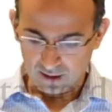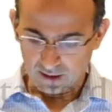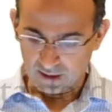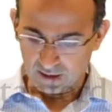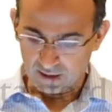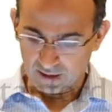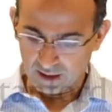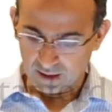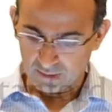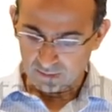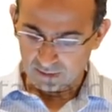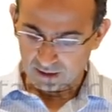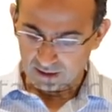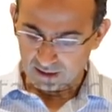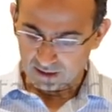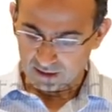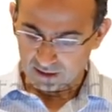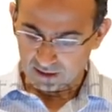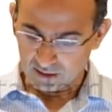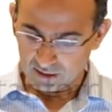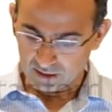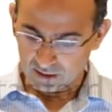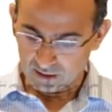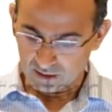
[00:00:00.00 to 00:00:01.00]
And that means
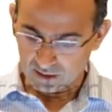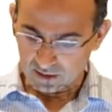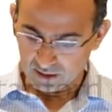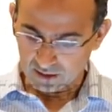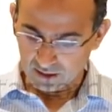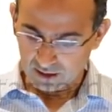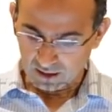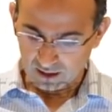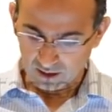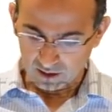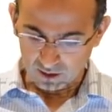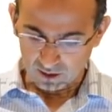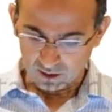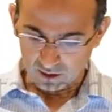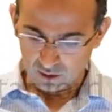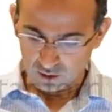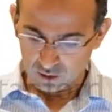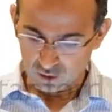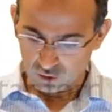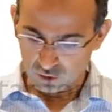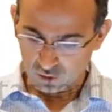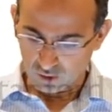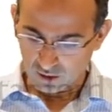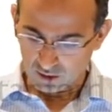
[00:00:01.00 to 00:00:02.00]
that theta
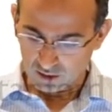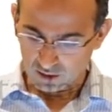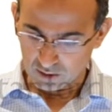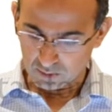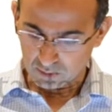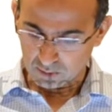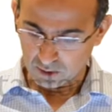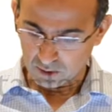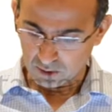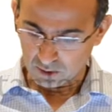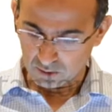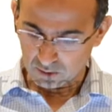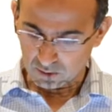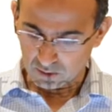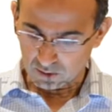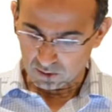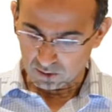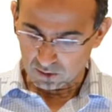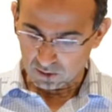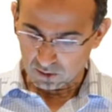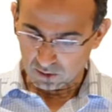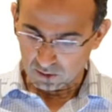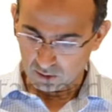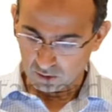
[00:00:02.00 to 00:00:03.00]

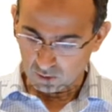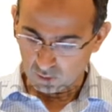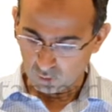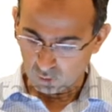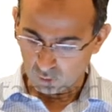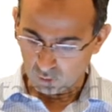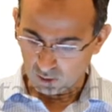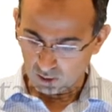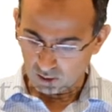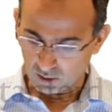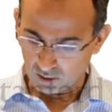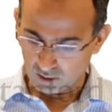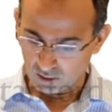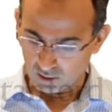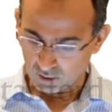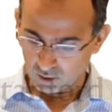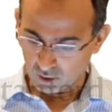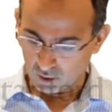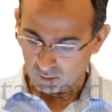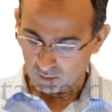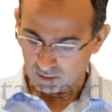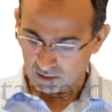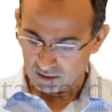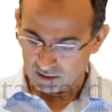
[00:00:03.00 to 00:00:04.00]
transpose one
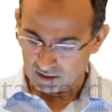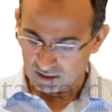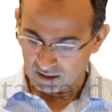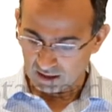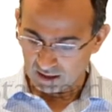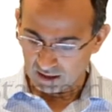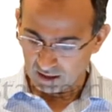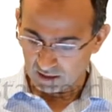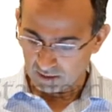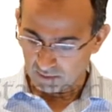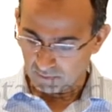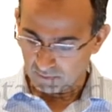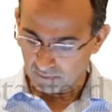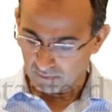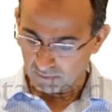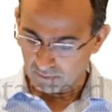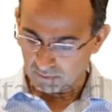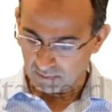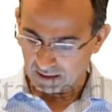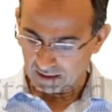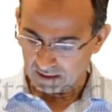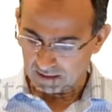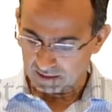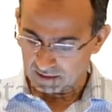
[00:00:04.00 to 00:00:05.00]
comma Z
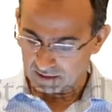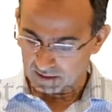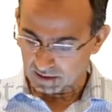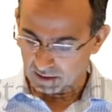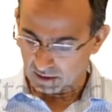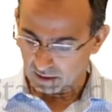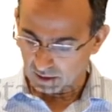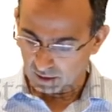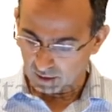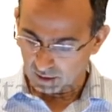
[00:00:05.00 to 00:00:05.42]
means